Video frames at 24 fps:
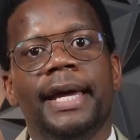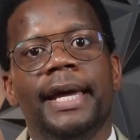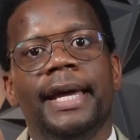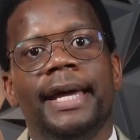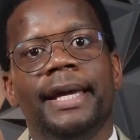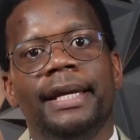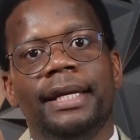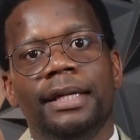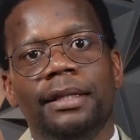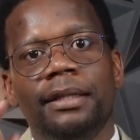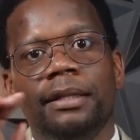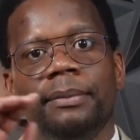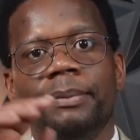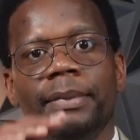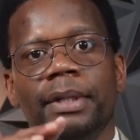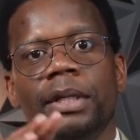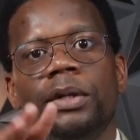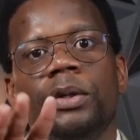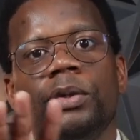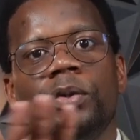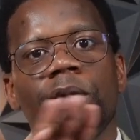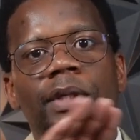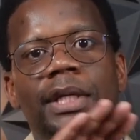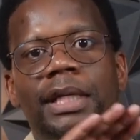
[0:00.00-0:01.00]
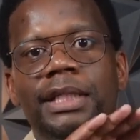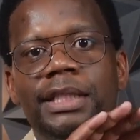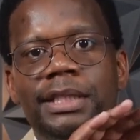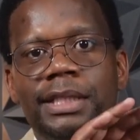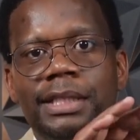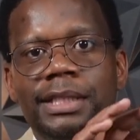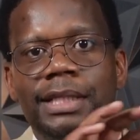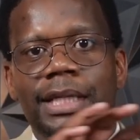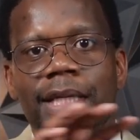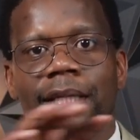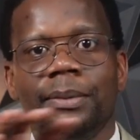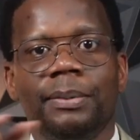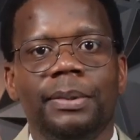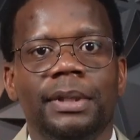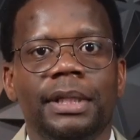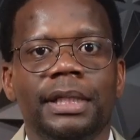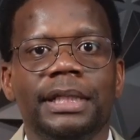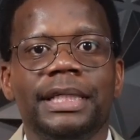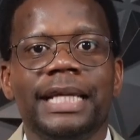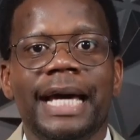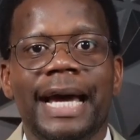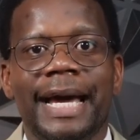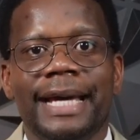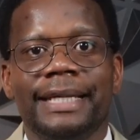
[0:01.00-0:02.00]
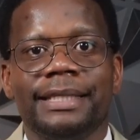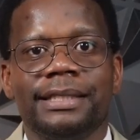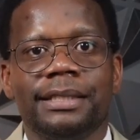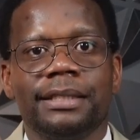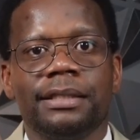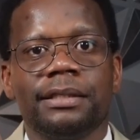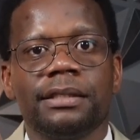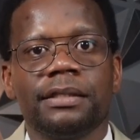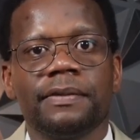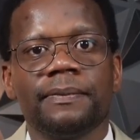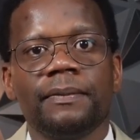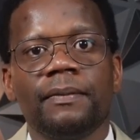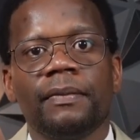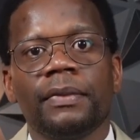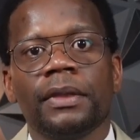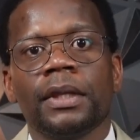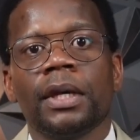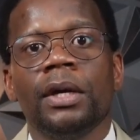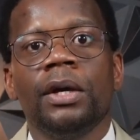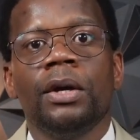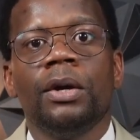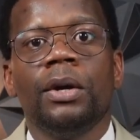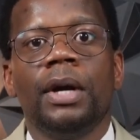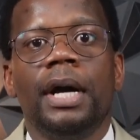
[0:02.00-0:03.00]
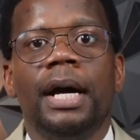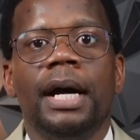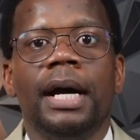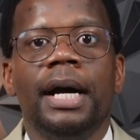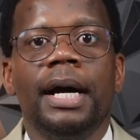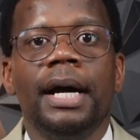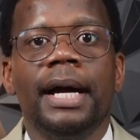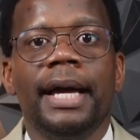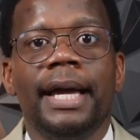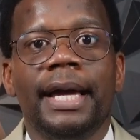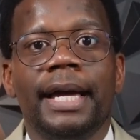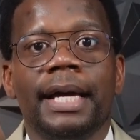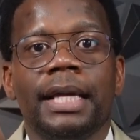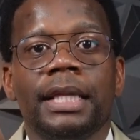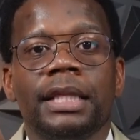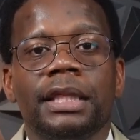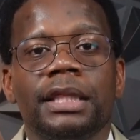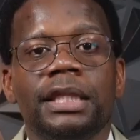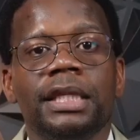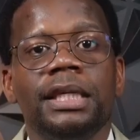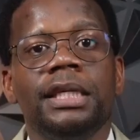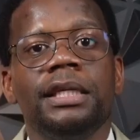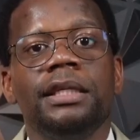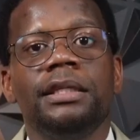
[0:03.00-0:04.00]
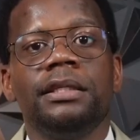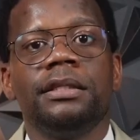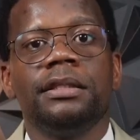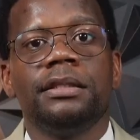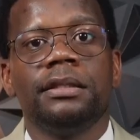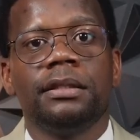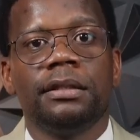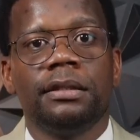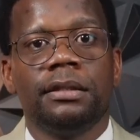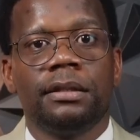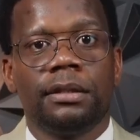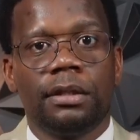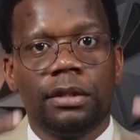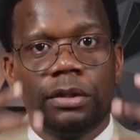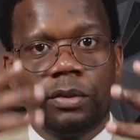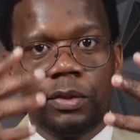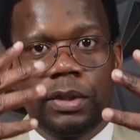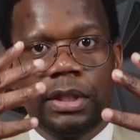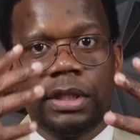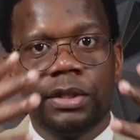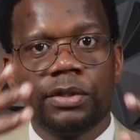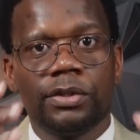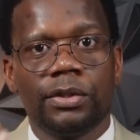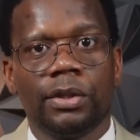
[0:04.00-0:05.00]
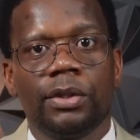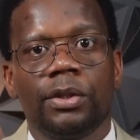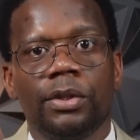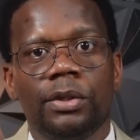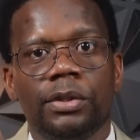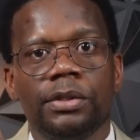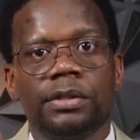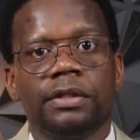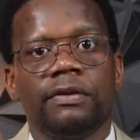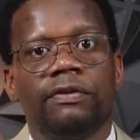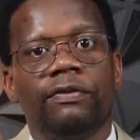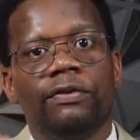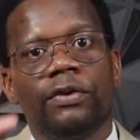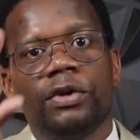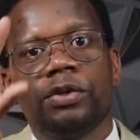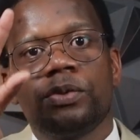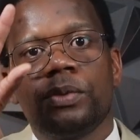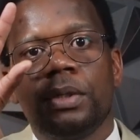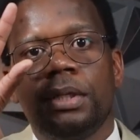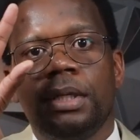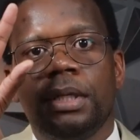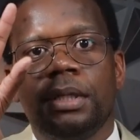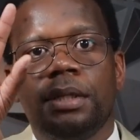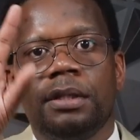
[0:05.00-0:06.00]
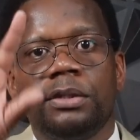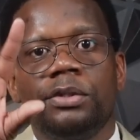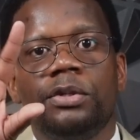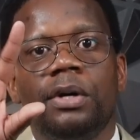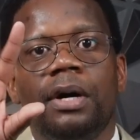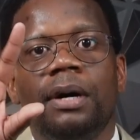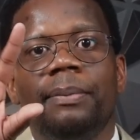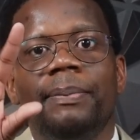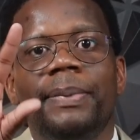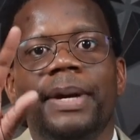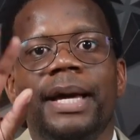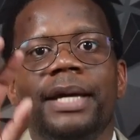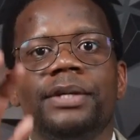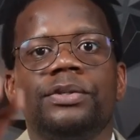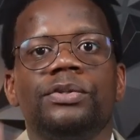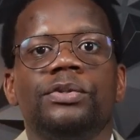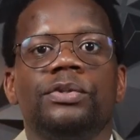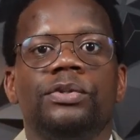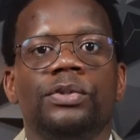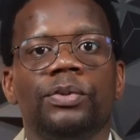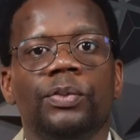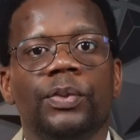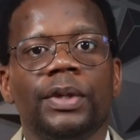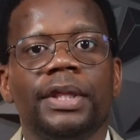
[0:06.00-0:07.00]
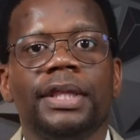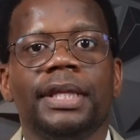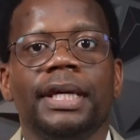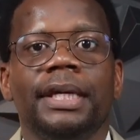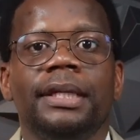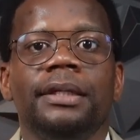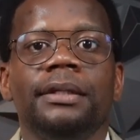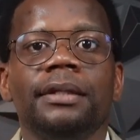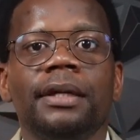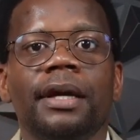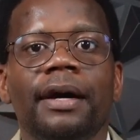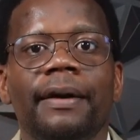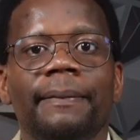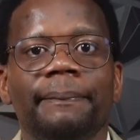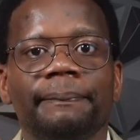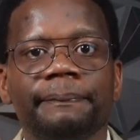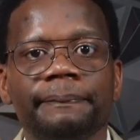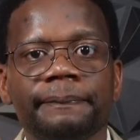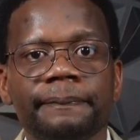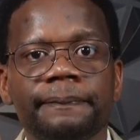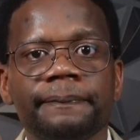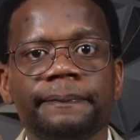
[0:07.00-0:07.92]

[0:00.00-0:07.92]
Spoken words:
And in the middle, you can just label it assets. These three circles, the first one at the top has to do with income.